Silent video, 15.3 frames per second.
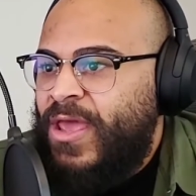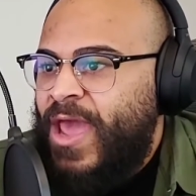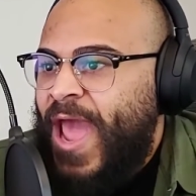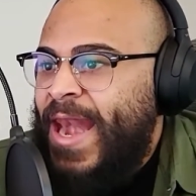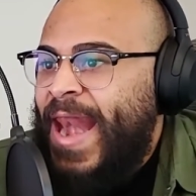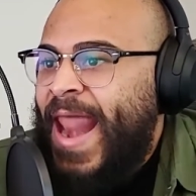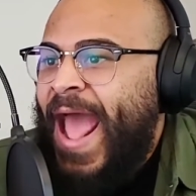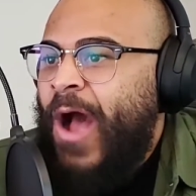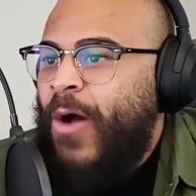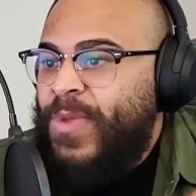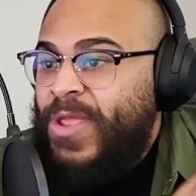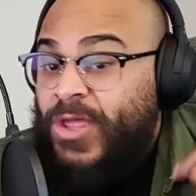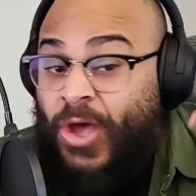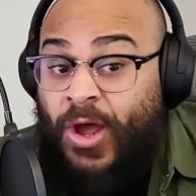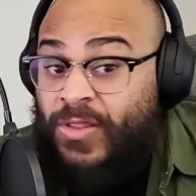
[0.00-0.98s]
and now
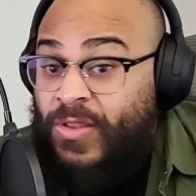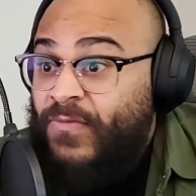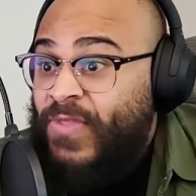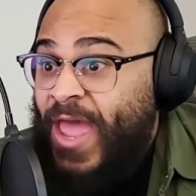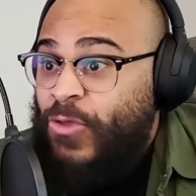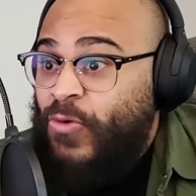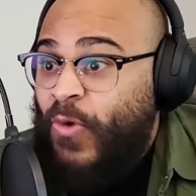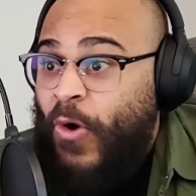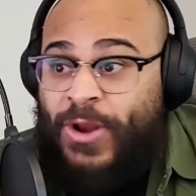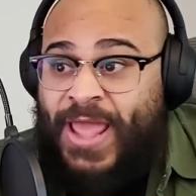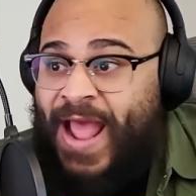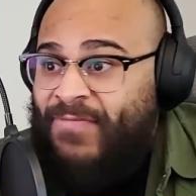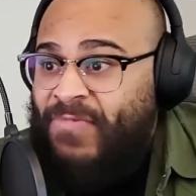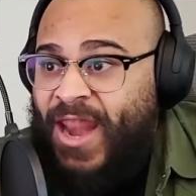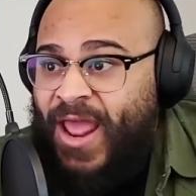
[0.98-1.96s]
because of that, you already
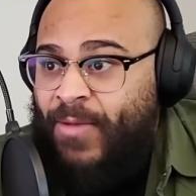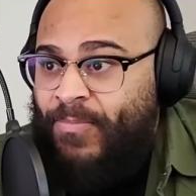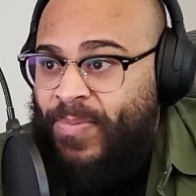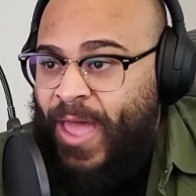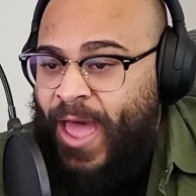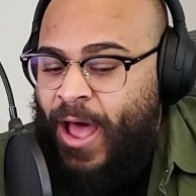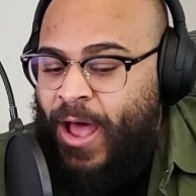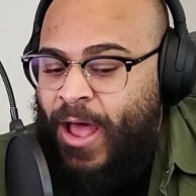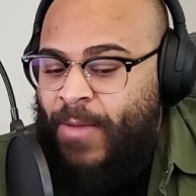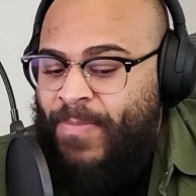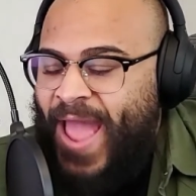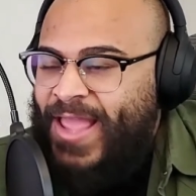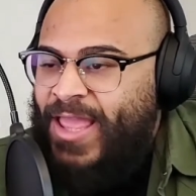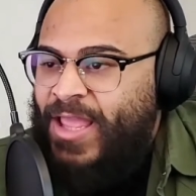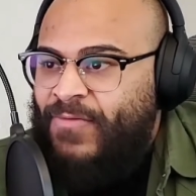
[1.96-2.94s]
have that
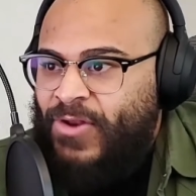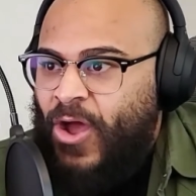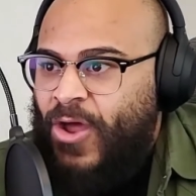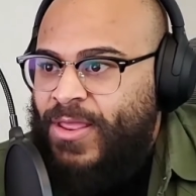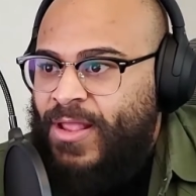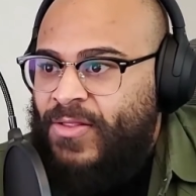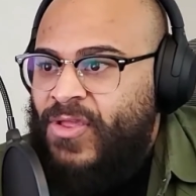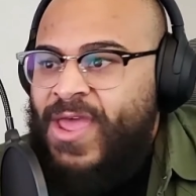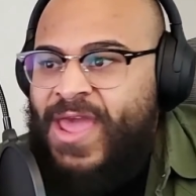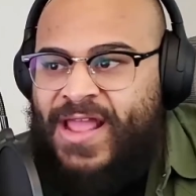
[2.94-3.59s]
backing of an audience.